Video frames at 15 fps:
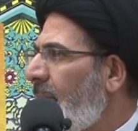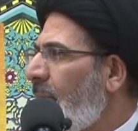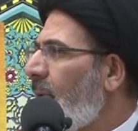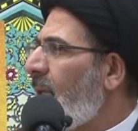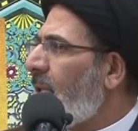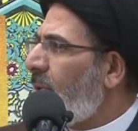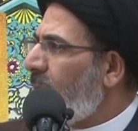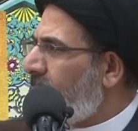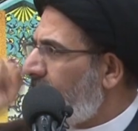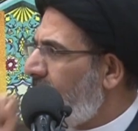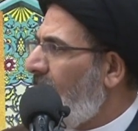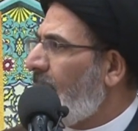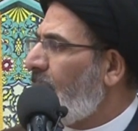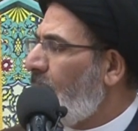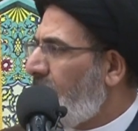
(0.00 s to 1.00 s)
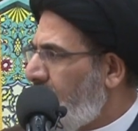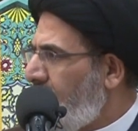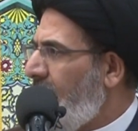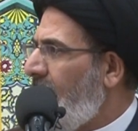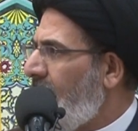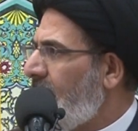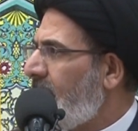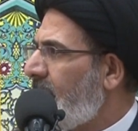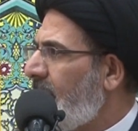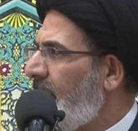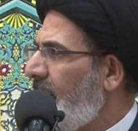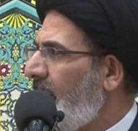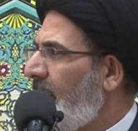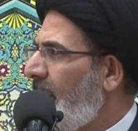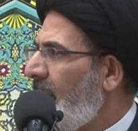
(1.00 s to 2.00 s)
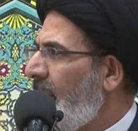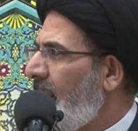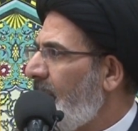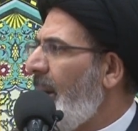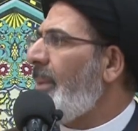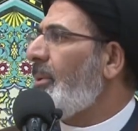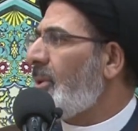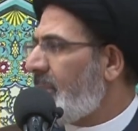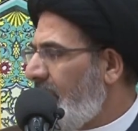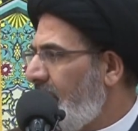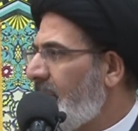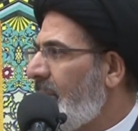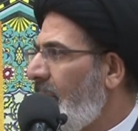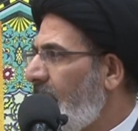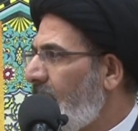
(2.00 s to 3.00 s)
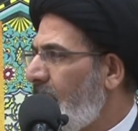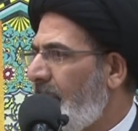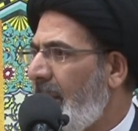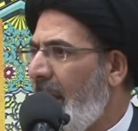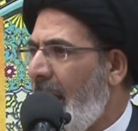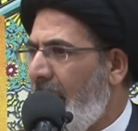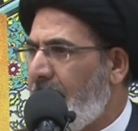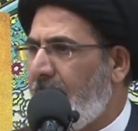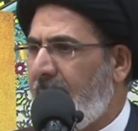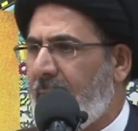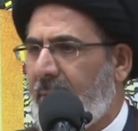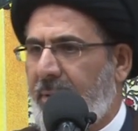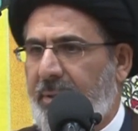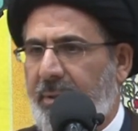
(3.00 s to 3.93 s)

You hit yourself with chains? Imam Hussein is going to be happy?